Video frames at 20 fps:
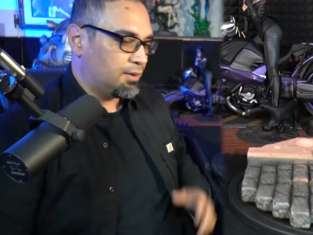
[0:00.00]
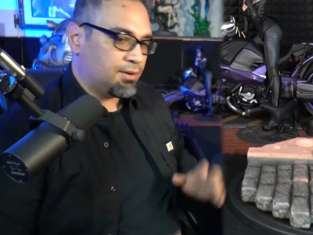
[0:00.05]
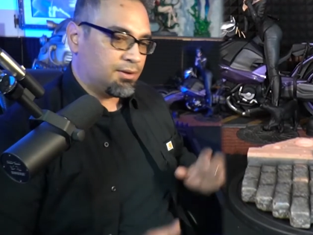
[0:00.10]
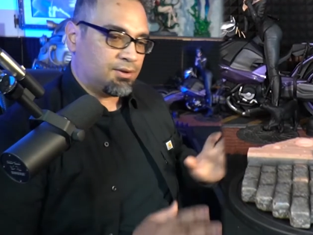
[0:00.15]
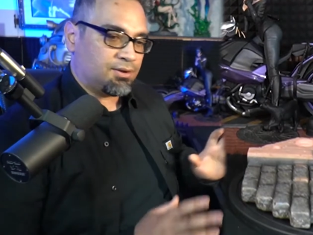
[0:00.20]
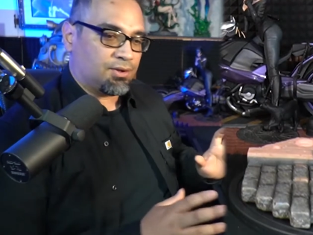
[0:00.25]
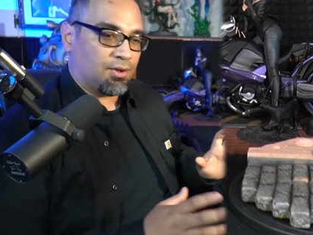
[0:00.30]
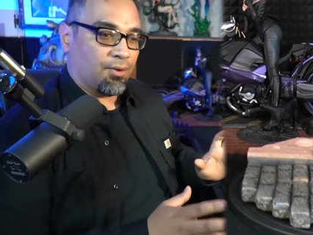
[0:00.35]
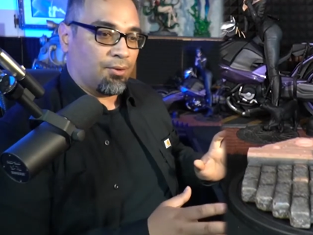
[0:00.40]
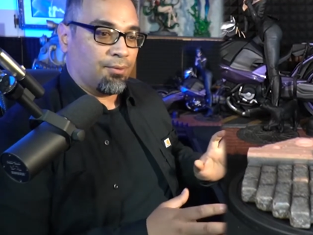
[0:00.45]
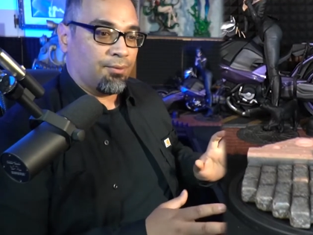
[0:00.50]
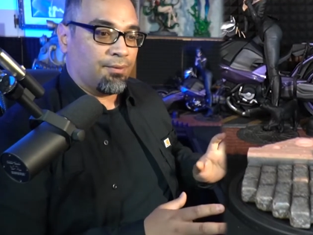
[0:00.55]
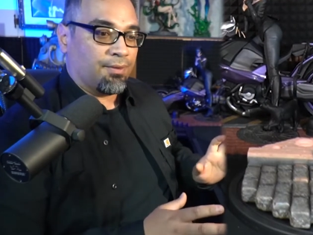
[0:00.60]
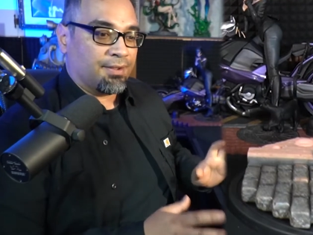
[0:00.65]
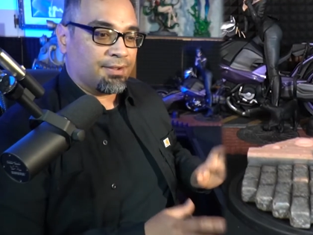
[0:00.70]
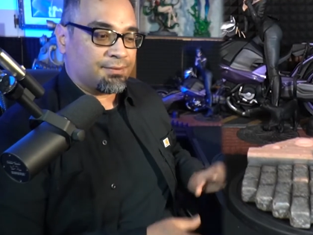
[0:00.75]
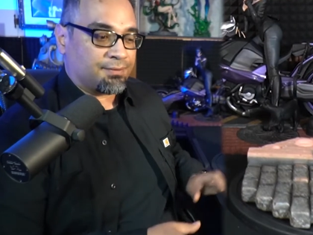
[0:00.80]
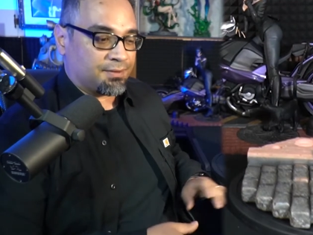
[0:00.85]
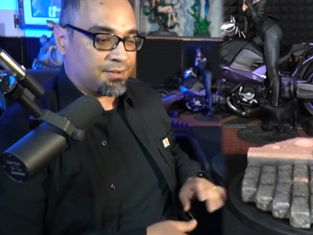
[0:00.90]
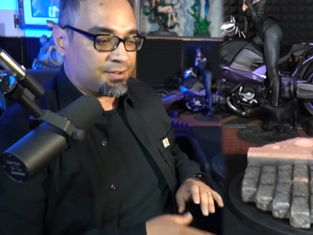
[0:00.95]
So
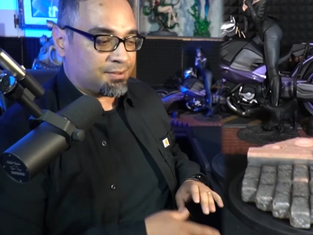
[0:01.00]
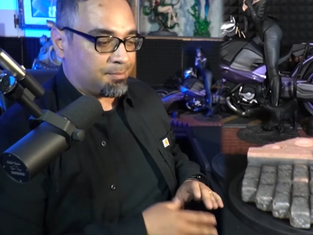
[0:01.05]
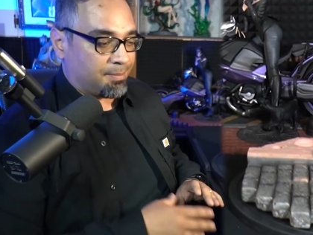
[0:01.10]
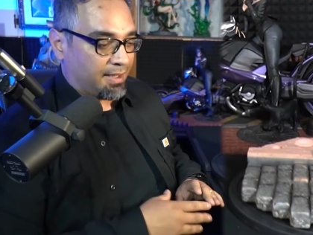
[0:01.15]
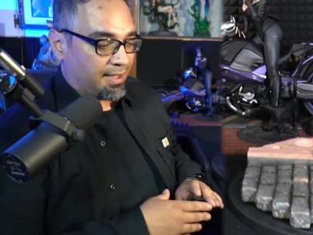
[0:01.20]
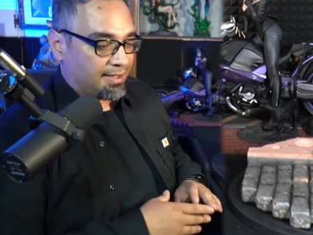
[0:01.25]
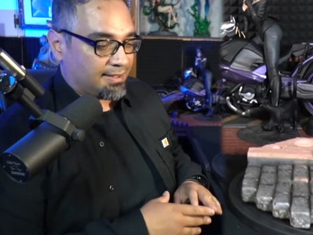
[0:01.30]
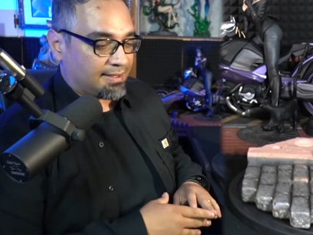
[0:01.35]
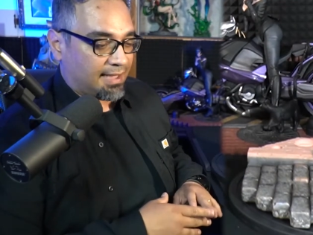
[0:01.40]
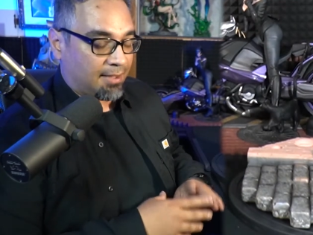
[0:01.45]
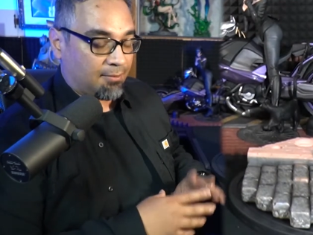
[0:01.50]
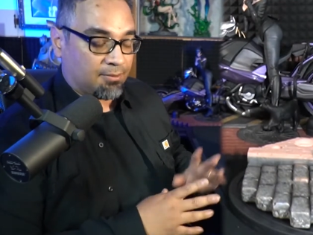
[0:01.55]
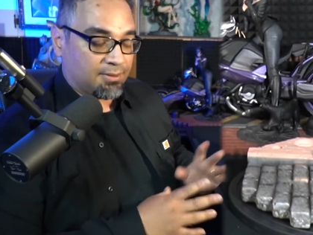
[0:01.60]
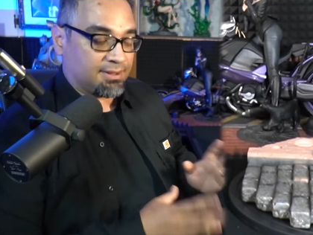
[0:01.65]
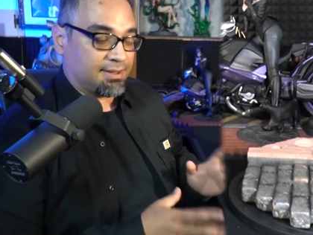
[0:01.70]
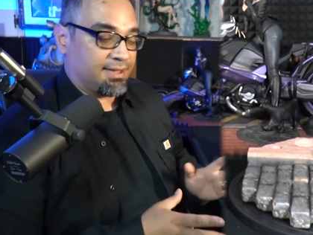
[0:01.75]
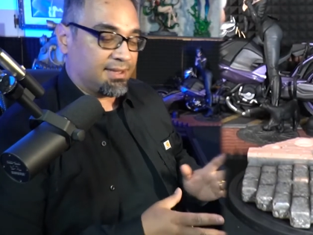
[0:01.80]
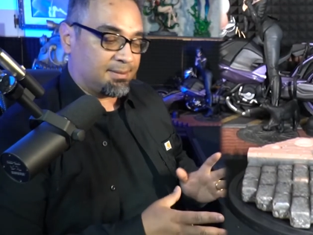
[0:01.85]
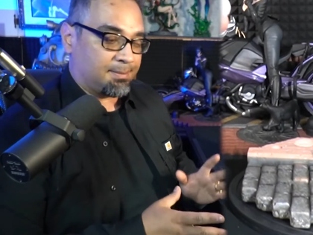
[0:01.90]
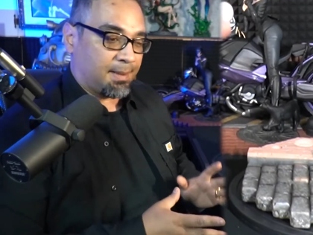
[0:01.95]
this first base I
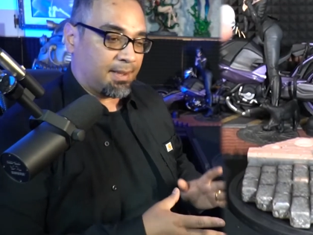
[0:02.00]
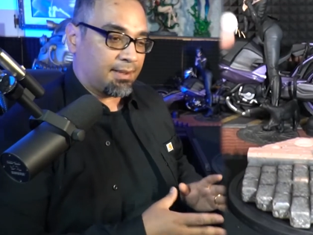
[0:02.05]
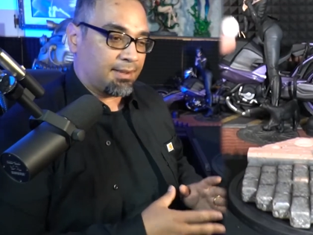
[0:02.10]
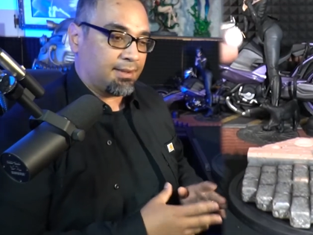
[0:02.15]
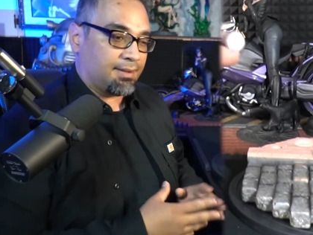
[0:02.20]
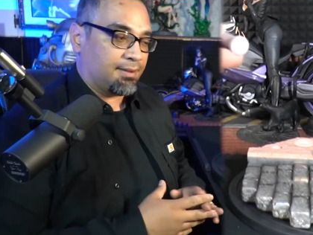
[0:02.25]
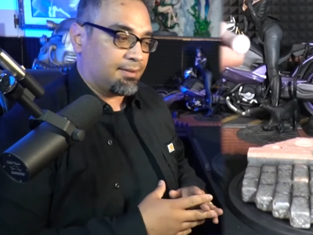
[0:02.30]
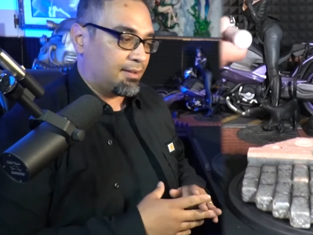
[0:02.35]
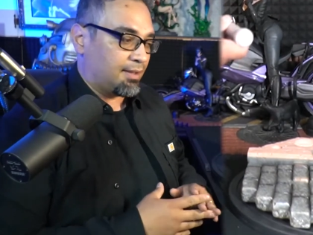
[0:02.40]
wasn't expecting.